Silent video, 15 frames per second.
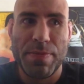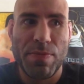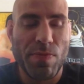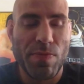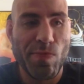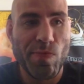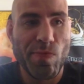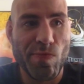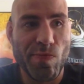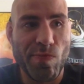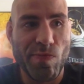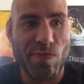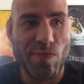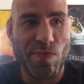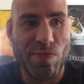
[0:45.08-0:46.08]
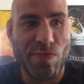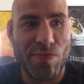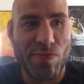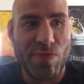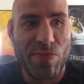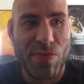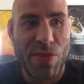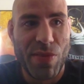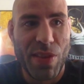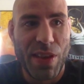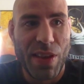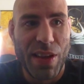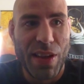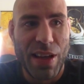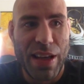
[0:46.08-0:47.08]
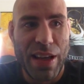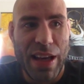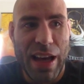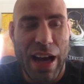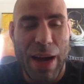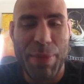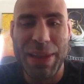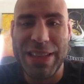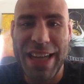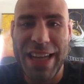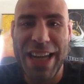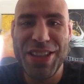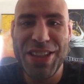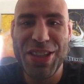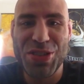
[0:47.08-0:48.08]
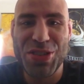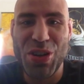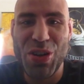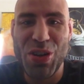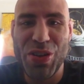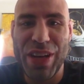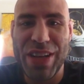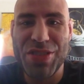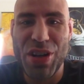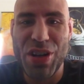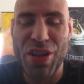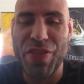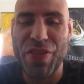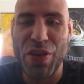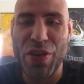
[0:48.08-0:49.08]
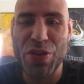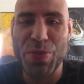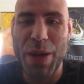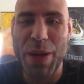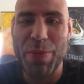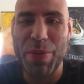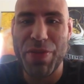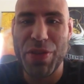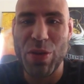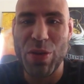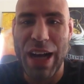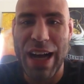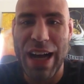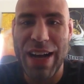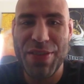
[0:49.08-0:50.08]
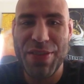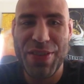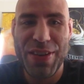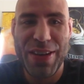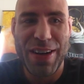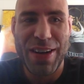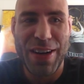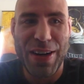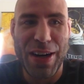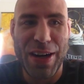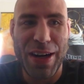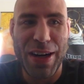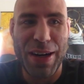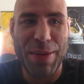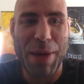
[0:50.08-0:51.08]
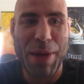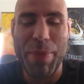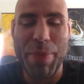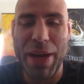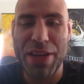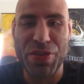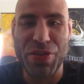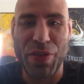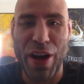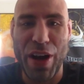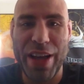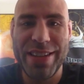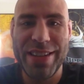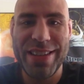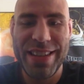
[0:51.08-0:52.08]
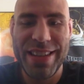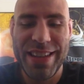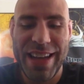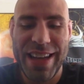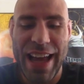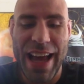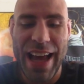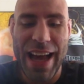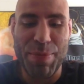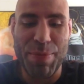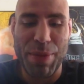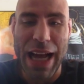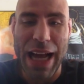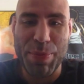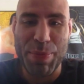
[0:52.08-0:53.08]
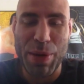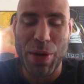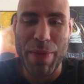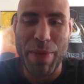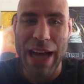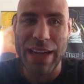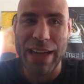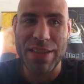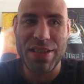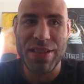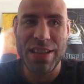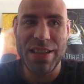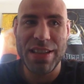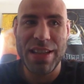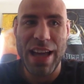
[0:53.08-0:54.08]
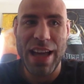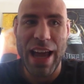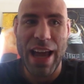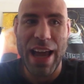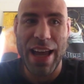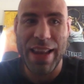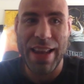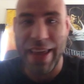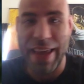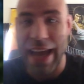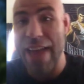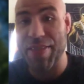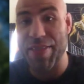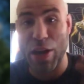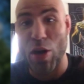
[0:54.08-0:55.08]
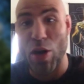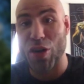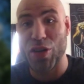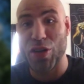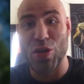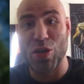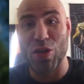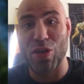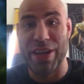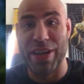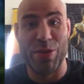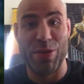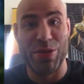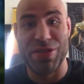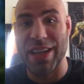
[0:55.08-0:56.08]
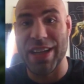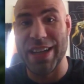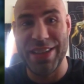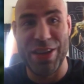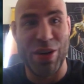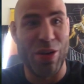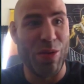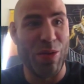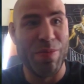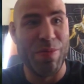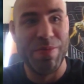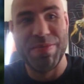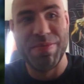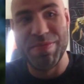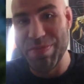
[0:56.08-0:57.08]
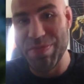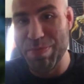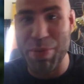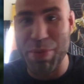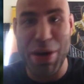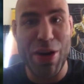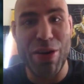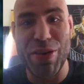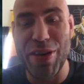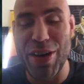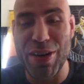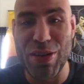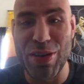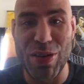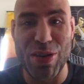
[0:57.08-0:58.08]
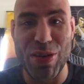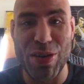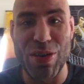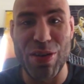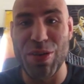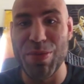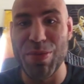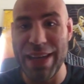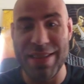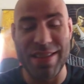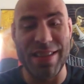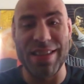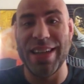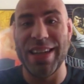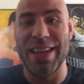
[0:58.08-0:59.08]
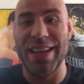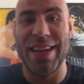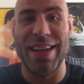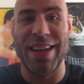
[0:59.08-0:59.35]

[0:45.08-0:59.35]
Mm. I mean, 10 years old, I saw the first pay-per-view live. My best friend had Black Belt magazine, and they had the article, and it was like, bare knuckle, basically.